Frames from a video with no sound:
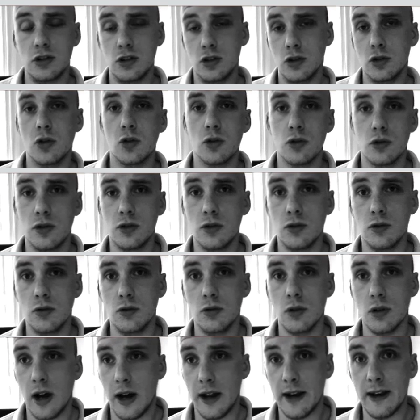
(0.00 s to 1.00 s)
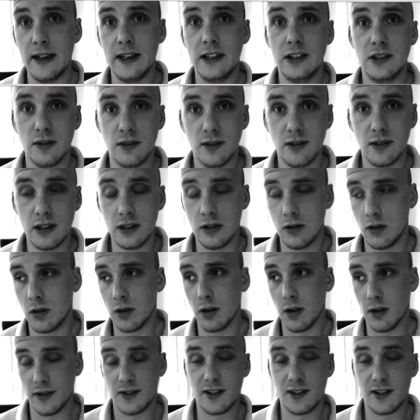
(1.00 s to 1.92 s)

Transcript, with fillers: you go to an agency or a